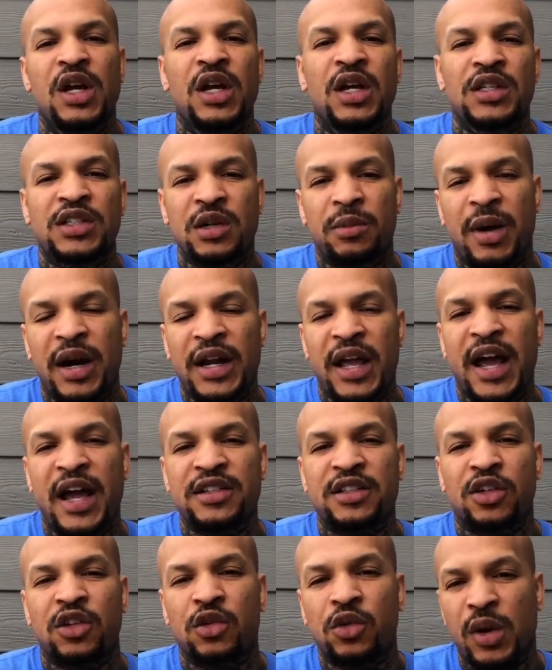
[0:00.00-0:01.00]
somebody that
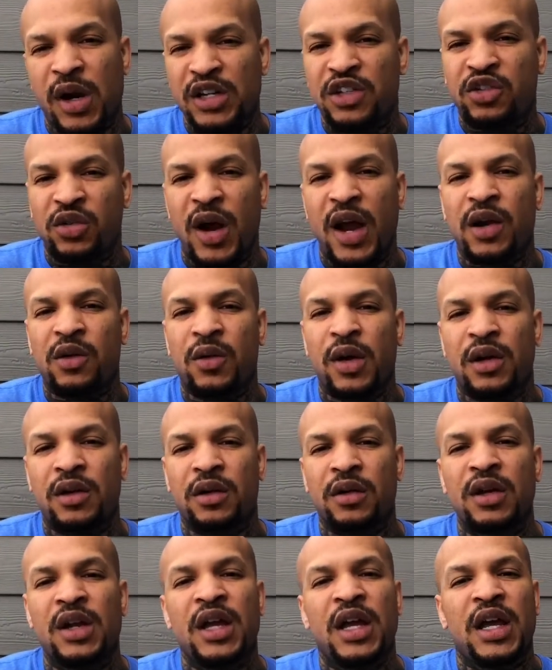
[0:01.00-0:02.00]
has a great track
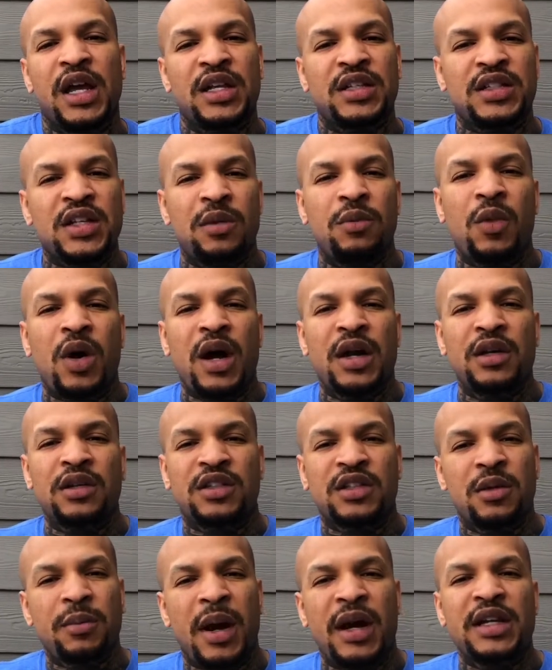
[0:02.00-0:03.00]
record and someone
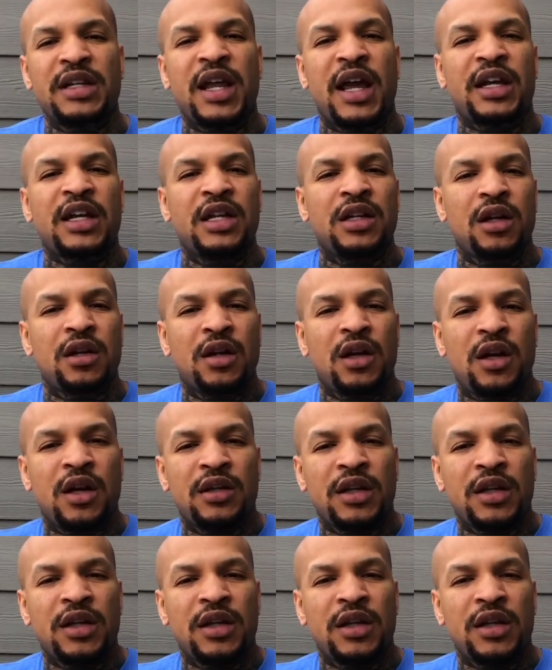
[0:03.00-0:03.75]
somebody that can uh,